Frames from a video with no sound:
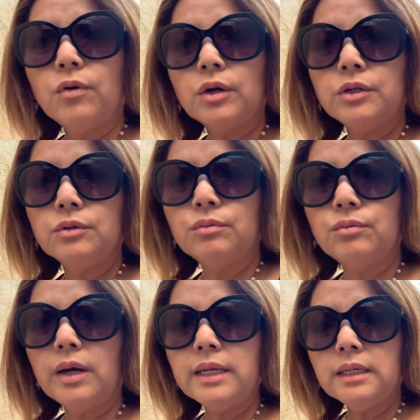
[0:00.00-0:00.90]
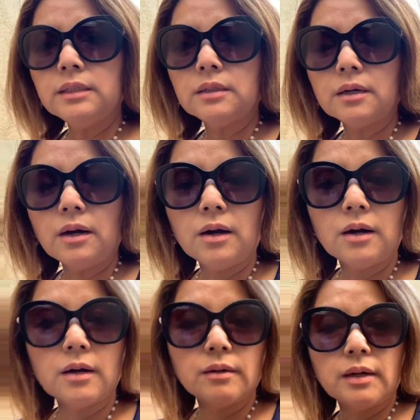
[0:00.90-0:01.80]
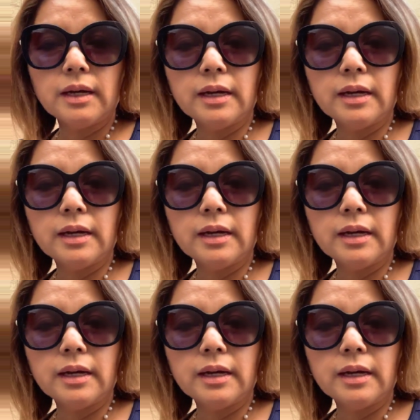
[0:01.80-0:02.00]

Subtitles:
you run into the car